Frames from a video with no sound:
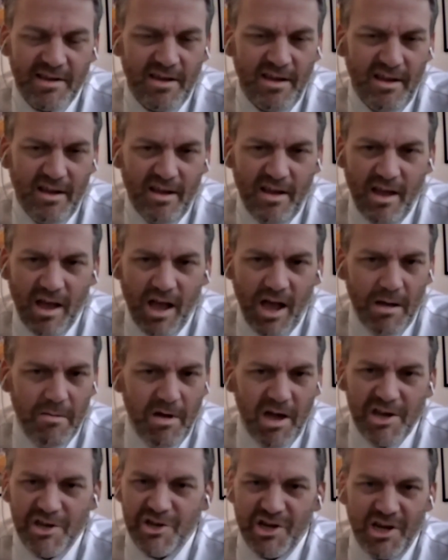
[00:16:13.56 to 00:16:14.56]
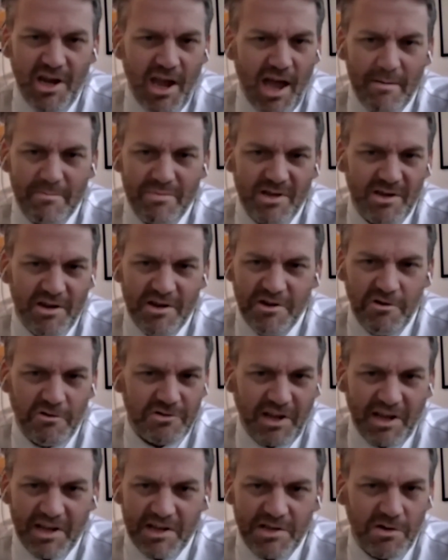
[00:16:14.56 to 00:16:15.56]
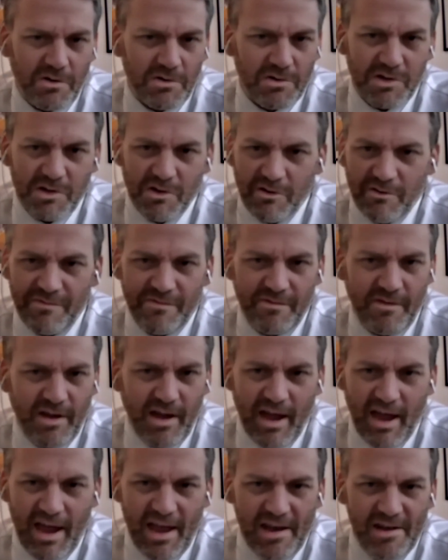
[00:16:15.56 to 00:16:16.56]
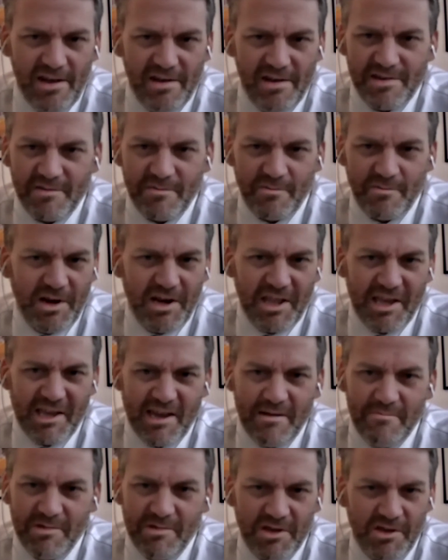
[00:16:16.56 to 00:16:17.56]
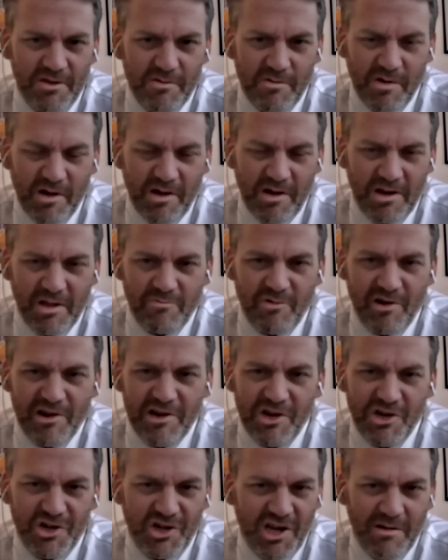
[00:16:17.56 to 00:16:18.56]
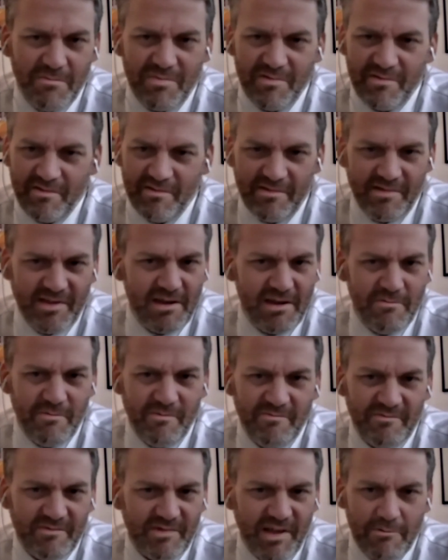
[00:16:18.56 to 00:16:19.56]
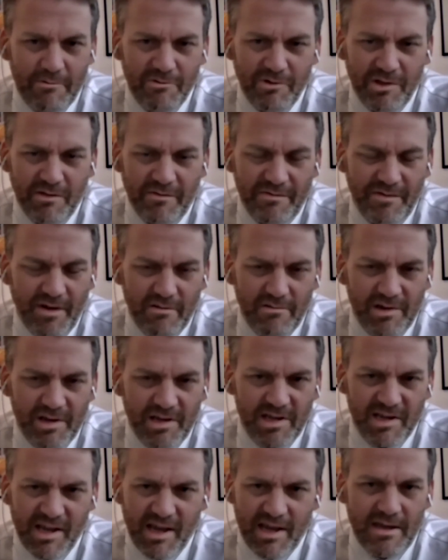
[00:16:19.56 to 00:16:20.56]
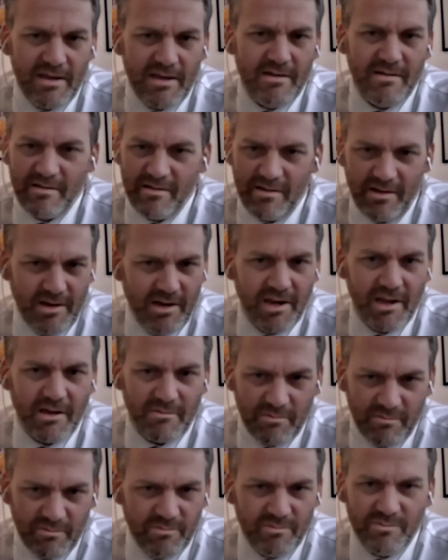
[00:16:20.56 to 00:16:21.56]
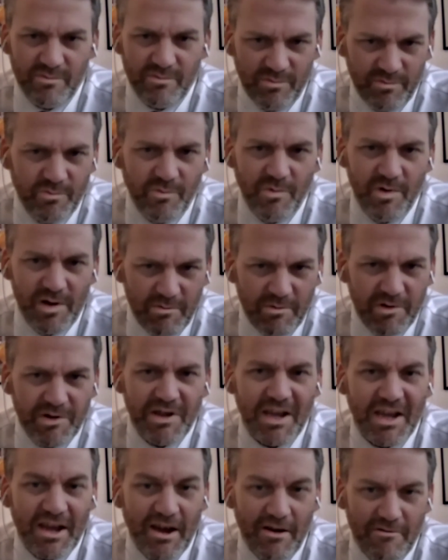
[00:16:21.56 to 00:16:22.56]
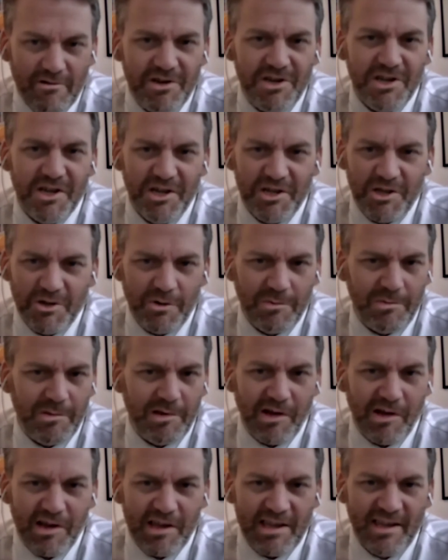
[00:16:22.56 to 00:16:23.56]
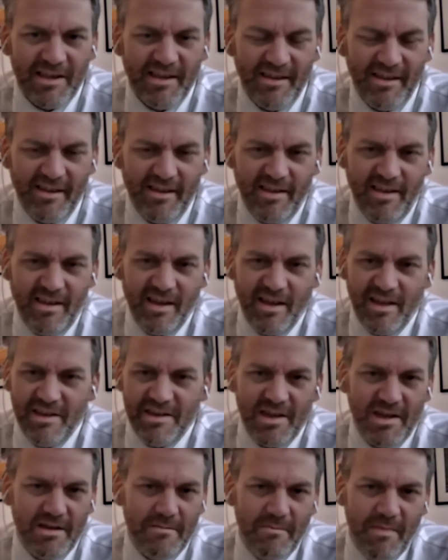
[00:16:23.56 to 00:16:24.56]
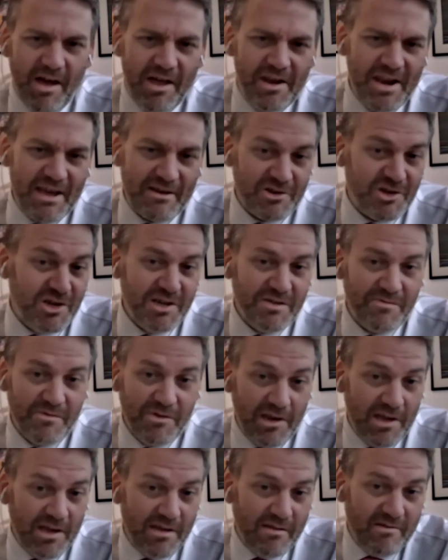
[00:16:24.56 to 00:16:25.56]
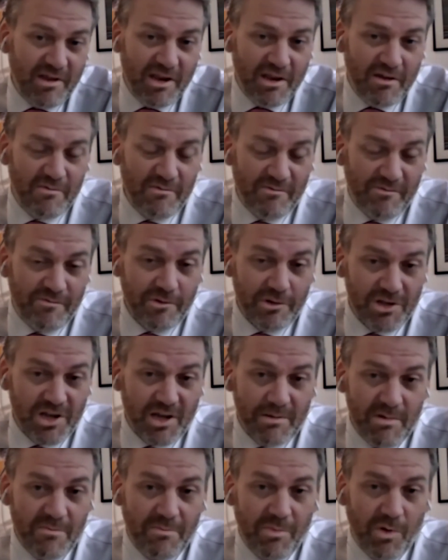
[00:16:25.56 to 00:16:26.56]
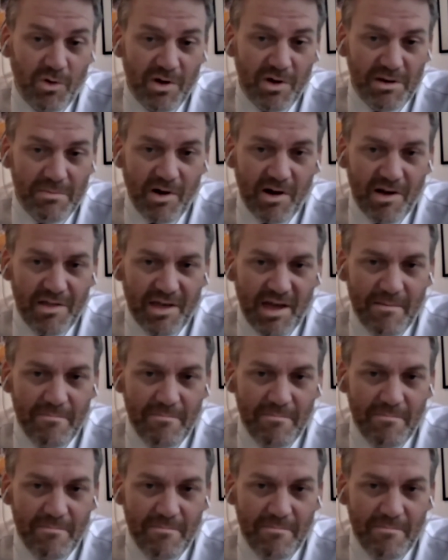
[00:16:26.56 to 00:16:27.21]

and she absolutely knocked our socks off. And when it came to an apprenticeship, they were on the phone to say, we would encourage her to apply. And now she's full-time employed by them,